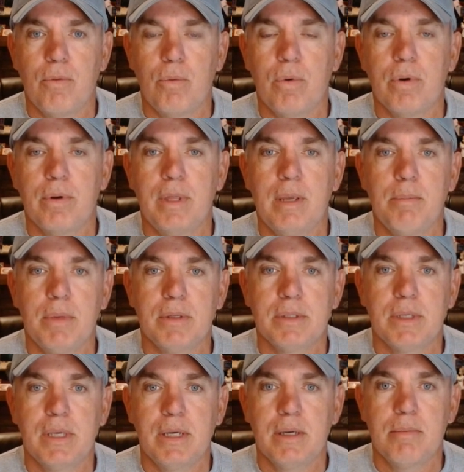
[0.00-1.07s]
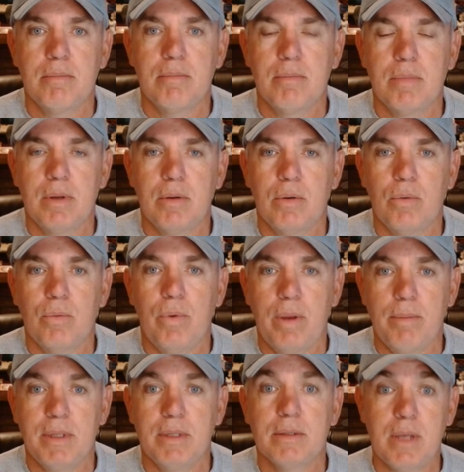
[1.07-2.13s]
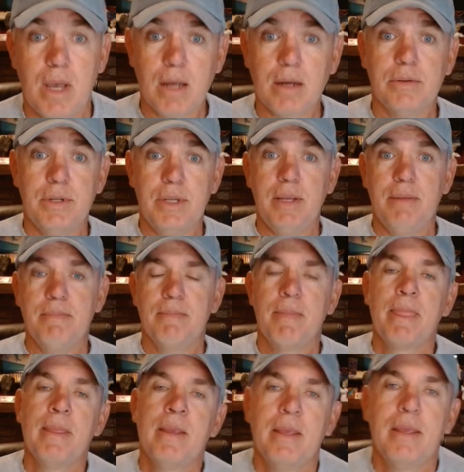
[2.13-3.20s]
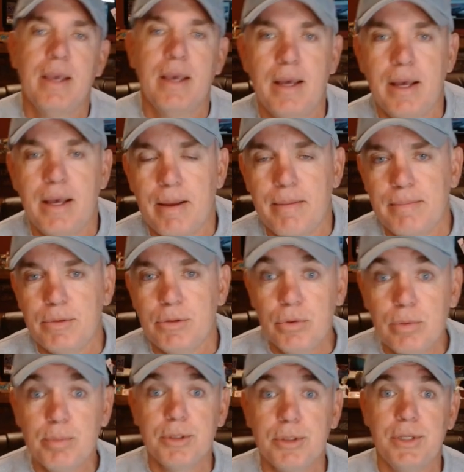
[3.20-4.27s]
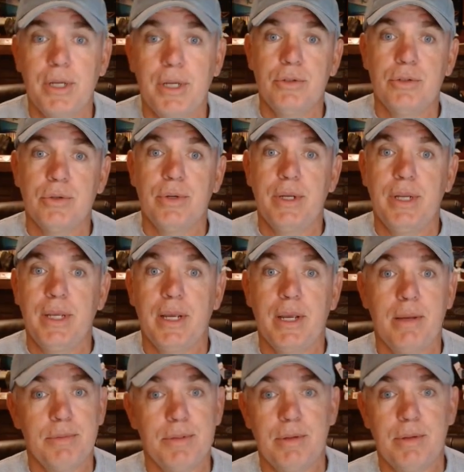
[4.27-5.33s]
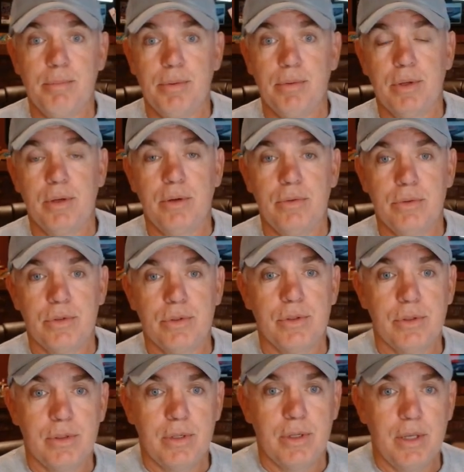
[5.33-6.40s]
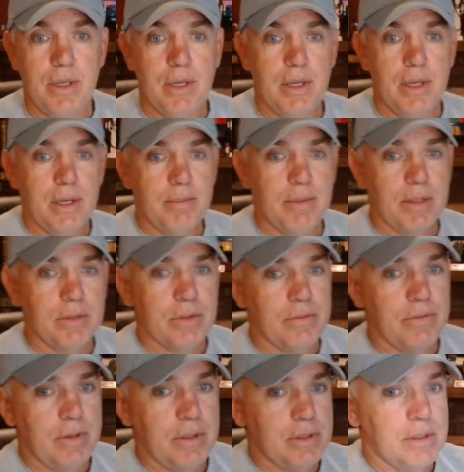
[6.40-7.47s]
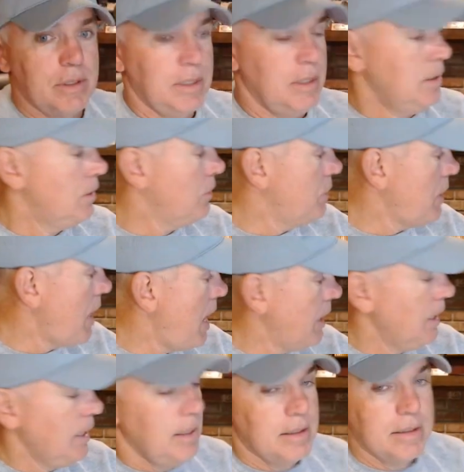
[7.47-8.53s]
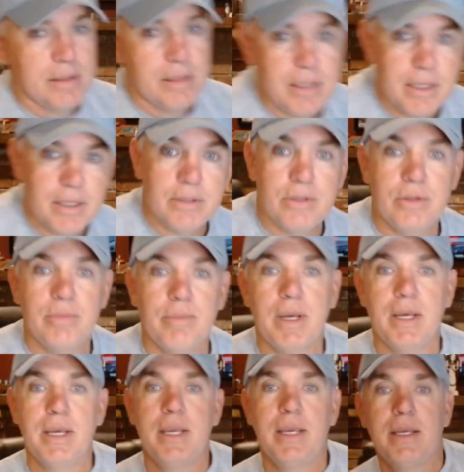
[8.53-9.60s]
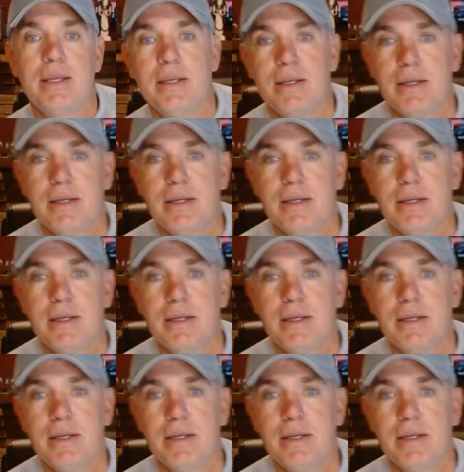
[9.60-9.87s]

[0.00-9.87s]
for the Muskingum women's soccer team. Um, do appreciate you joining. I'm Simple Coach, and I'm not sure if you could see her. Jackie is sitting to my